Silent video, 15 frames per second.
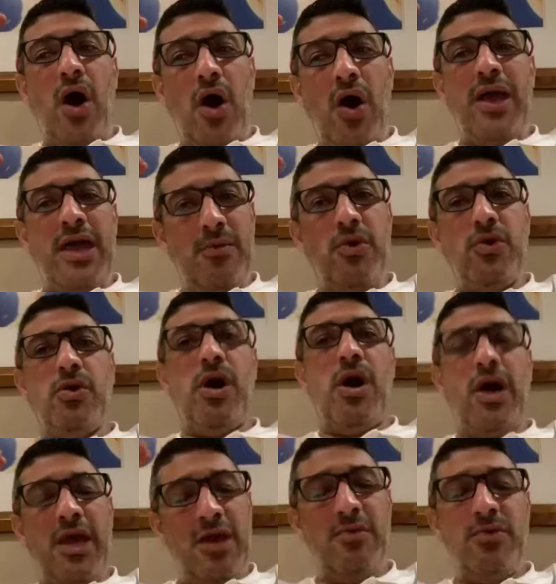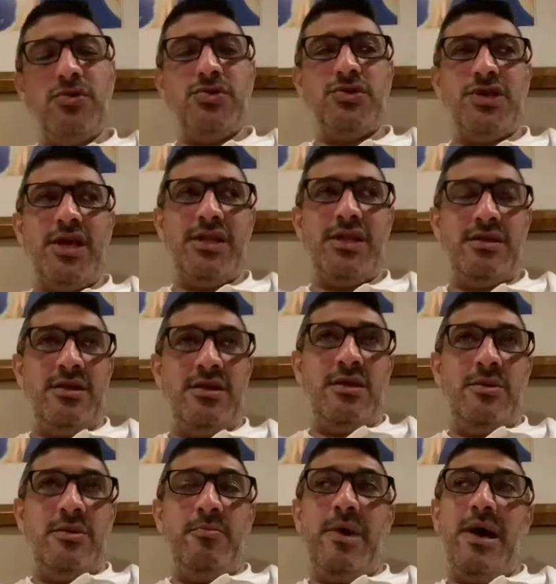I hear what you're saying,
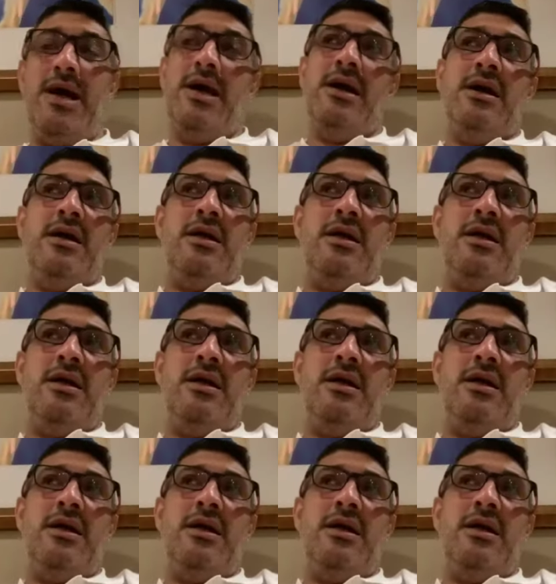but